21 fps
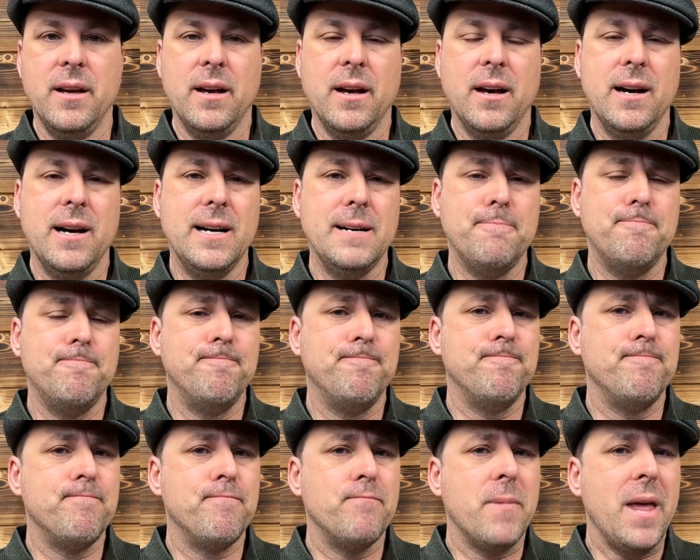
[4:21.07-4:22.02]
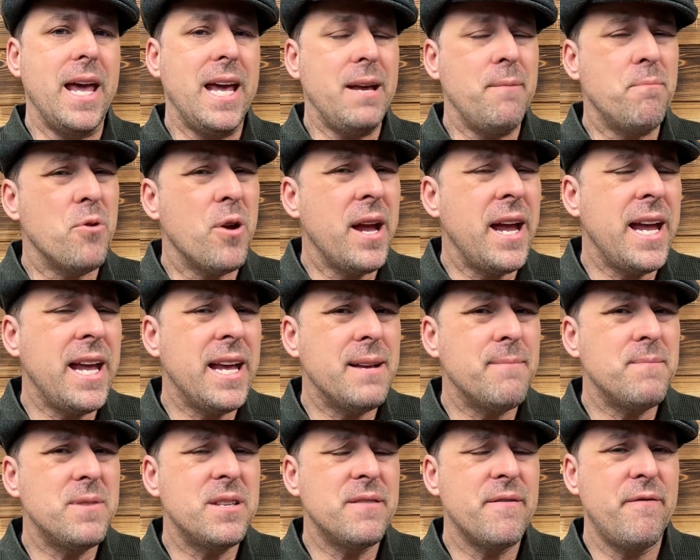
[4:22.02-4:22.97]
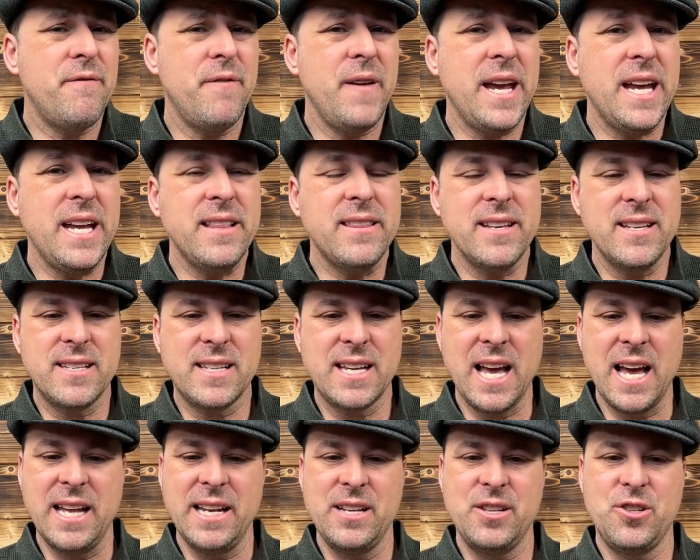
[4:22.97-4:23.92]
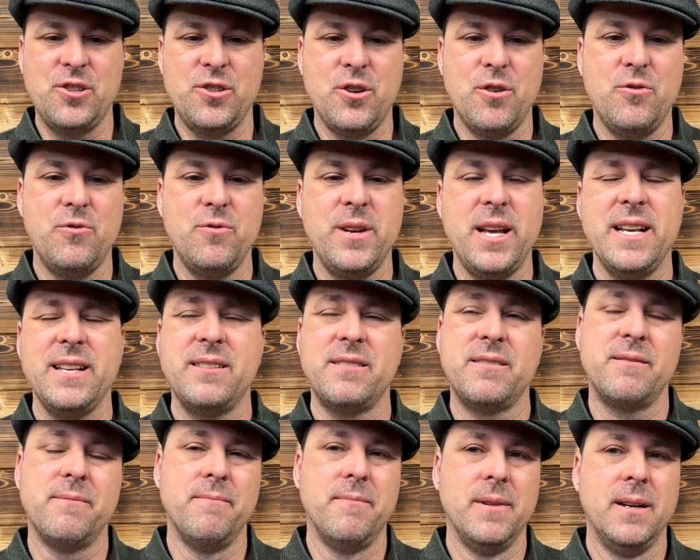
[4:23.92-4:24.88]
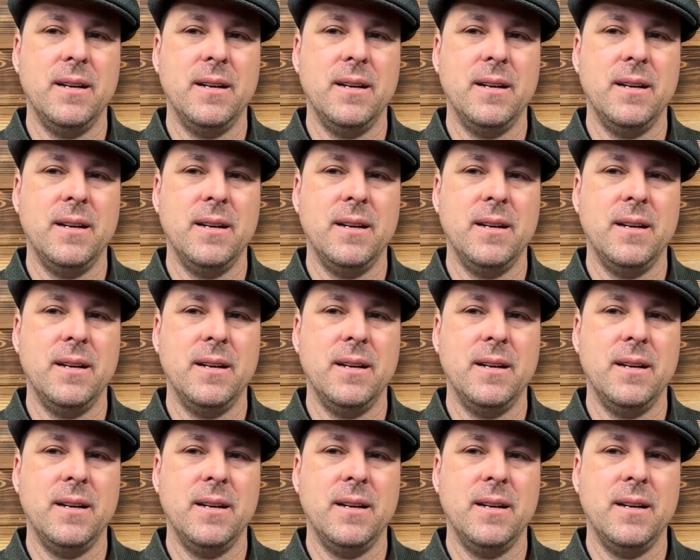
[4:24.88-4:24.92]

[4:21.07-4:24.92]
Um, Abraham's faith is kind of shown as